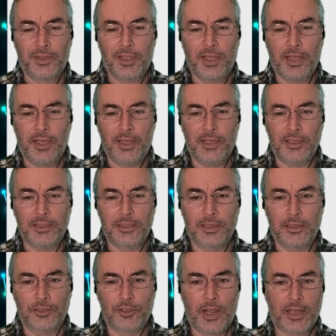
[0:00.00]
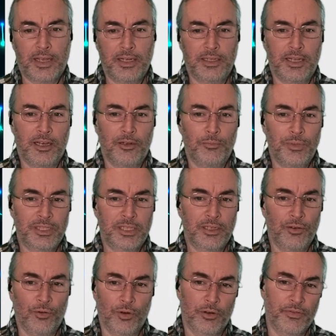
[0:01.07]
and tracking down missing
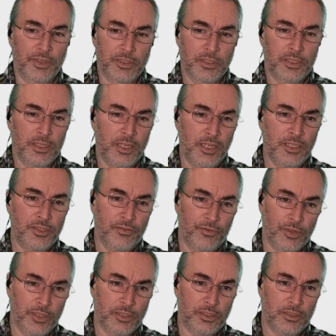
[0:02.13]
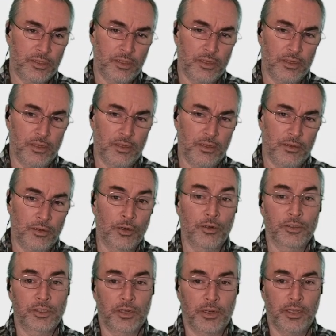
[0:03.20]
orphans, each of
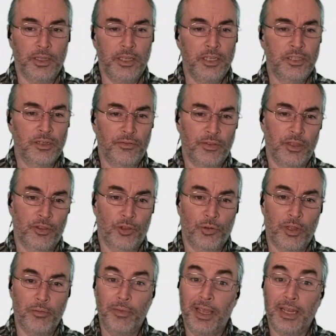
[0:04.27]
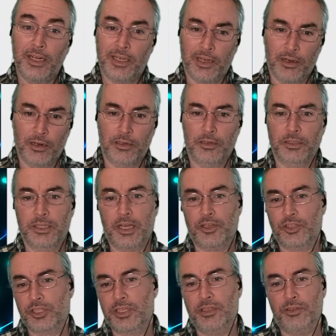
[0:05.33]
the 3 main characters
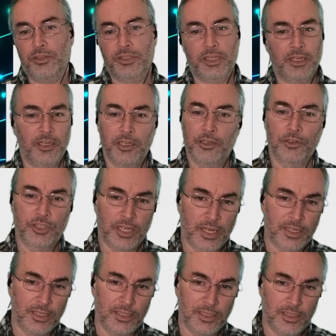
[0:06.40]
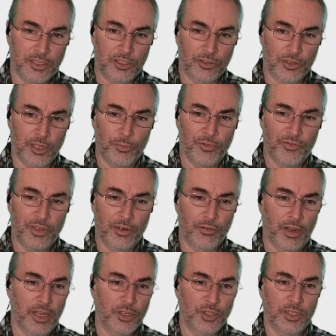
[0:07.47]
has skills that interject into the stream of
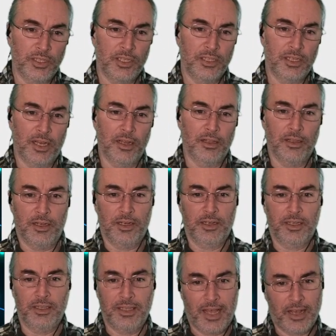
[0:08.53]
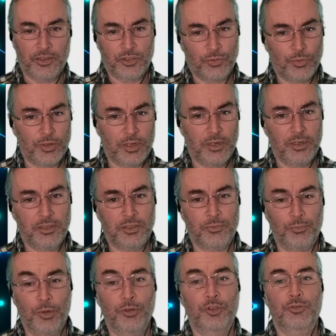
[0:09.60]
narration and dialogue, and that's where it
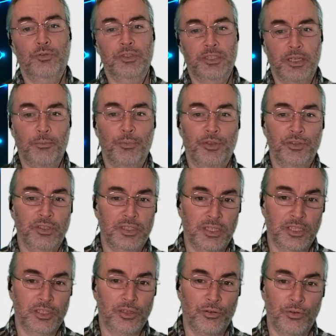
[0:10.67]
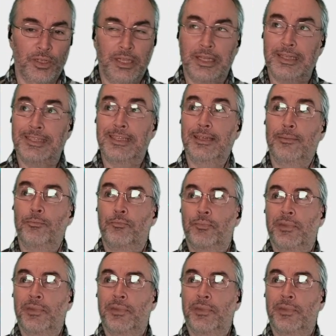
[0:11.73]
most resembles Disco Elysium.